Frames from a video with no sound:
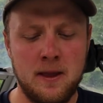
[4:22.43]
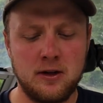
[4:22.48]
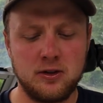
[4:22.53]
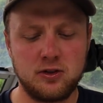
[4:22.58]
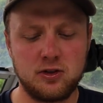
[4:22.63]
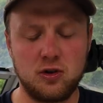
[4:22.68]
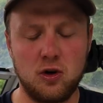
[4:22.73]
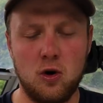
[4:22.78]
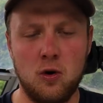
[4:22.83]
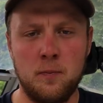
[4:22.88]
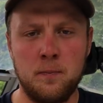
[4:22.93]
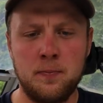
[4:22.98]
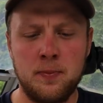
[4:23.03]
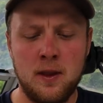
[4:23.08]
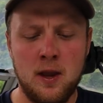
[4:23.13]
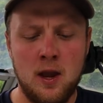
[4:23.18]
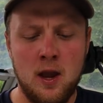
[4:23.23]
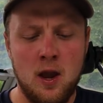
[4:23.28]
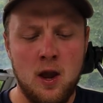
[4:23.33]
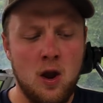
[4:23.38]
So
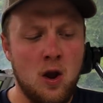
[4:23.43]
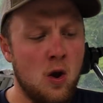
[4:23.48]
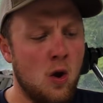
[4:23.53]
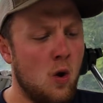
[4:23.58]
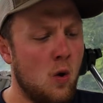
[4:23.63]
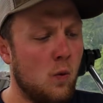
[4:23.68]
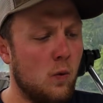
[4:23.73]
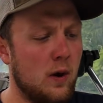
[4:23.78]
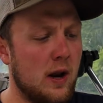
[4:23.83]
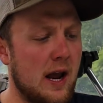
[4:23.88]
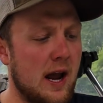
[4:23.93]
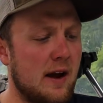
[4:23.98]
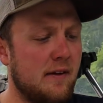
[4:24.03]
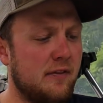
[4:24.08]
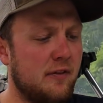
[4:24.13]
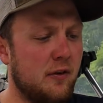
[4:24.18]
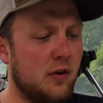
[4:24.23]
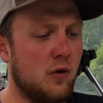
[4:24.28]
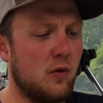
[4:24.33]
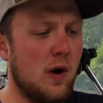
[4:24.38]
what I
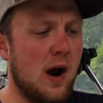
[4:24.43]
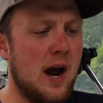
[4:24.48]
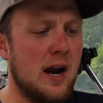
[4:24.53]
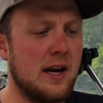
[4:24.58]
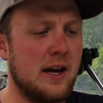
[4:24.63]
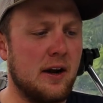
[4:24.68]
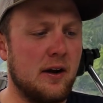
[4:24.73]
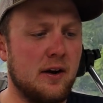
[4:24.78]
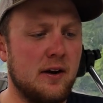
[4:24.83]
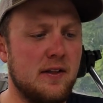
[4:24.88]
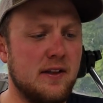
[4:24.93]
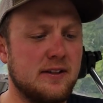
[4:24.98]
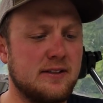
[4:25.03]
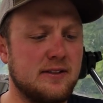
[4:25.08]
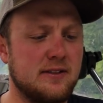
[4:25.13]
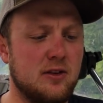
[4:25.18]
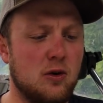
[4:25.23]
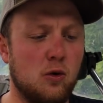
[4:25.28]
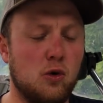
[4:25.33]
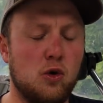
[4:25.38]
have for a rod here, this is an